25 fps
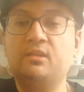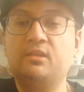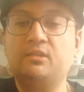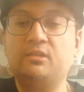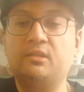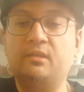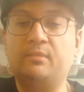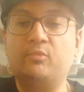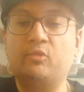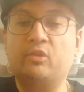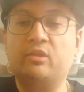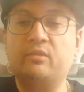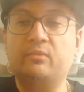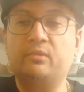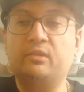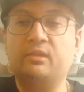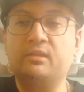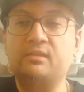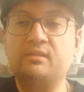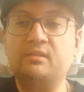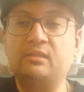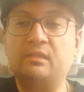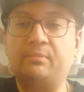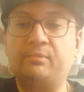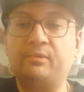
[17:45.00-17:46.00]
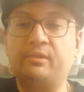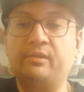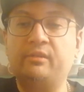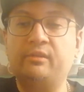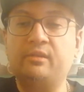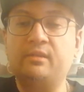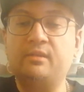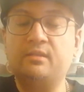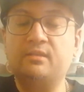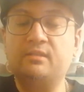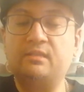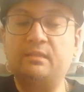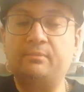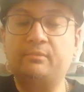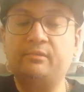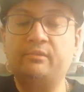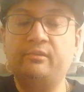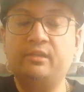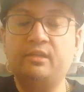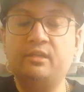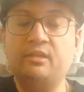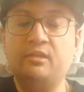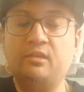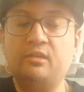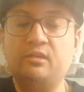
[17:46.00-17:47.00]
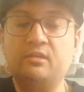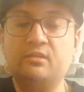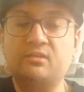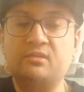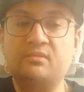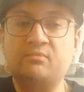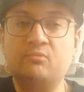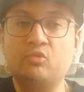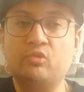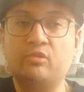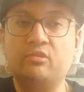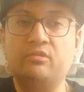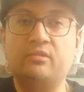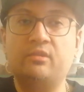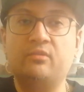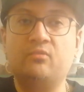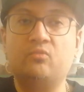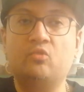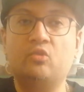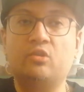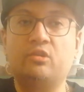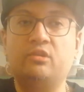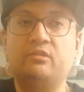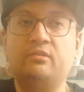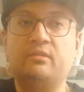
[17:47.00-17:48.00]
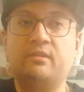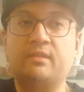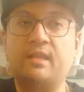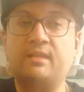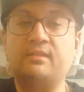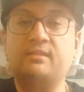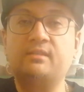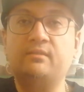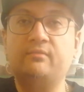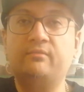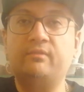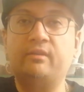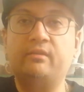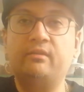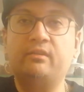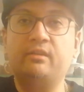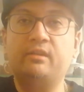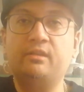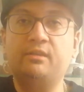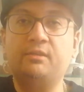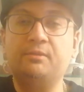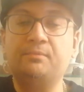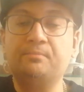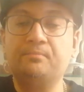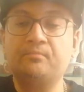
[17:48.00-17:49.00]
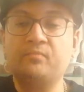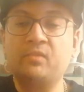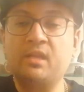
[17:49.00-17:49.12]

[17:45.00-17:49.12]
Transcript: to the point where it's slipperier and smoother than water, and that's a very